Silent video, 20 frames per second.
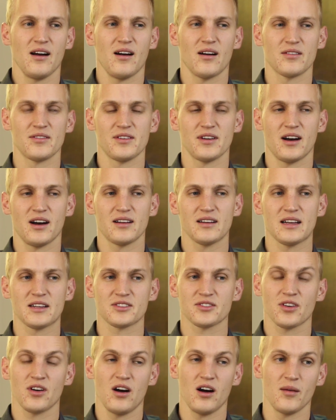are not
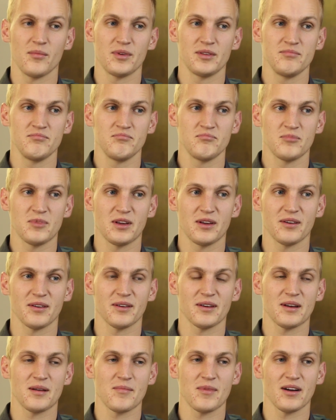as common
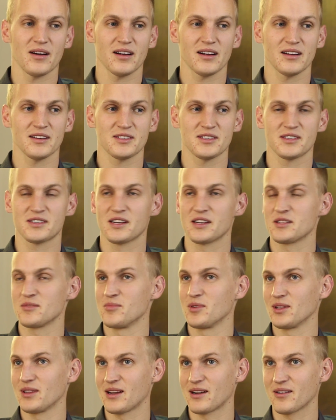here in America, such as
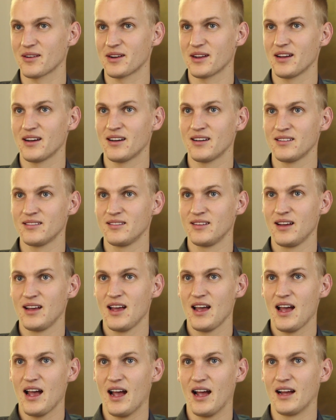malaria
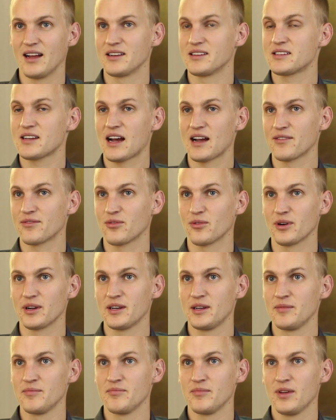and typhoid.